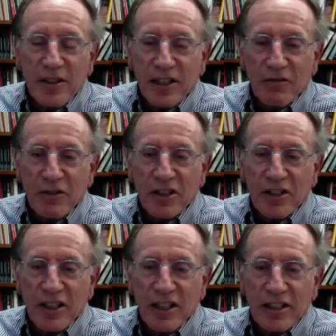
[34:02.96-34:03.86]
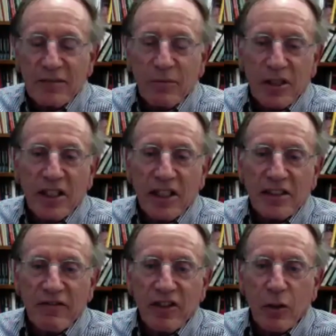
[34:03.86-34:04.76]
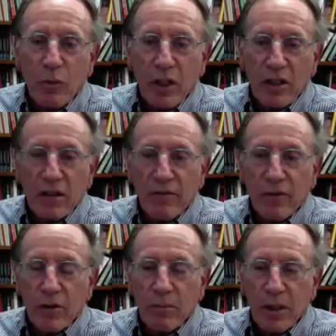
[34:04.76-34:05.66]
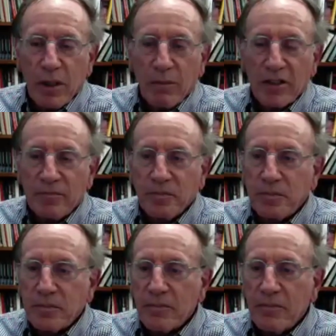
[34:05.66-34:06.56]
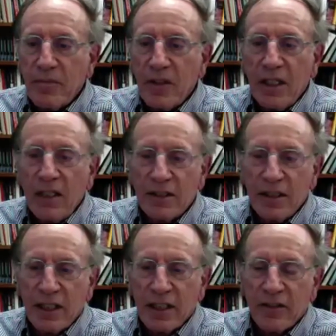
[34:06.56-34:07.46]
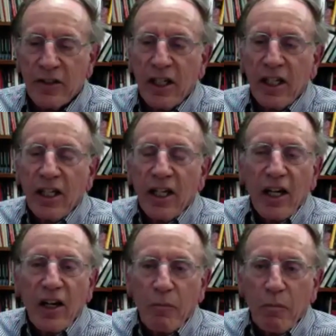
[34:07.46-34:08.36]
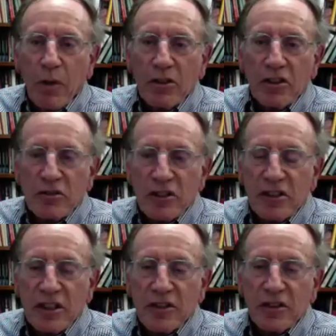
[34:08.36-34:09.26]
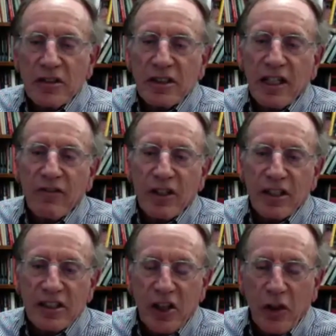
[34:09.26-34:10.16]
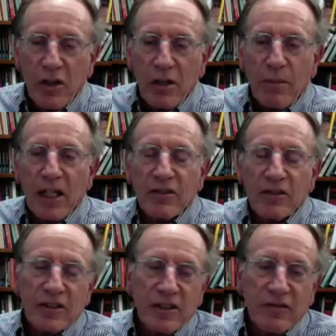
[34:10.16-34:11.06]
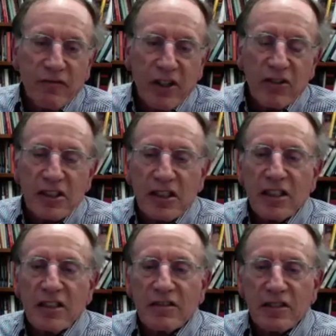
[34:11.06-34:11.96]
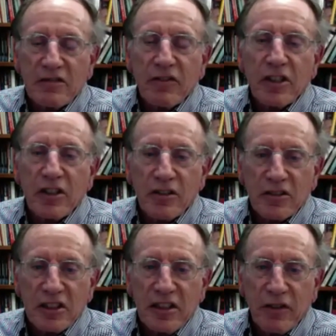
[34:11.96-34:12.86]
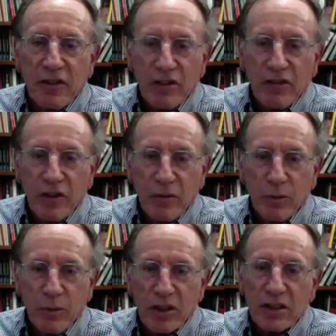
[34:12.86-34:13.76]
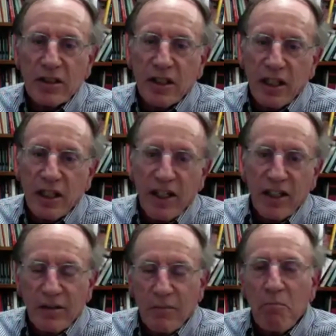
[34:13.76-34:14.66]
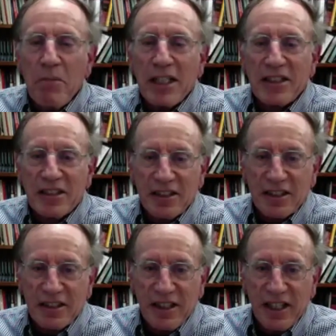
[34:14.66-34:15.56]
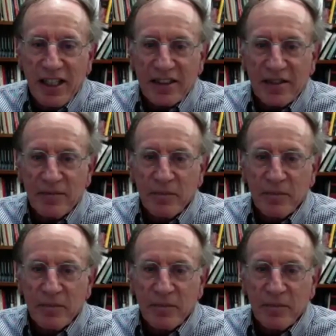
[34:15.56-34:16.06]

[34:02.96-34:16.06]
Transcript: It really does, but it takes a very well-informed public. Second, most jurisdictions have at least thought about various kinds of civilian or civic review boards, and they've had mixed success.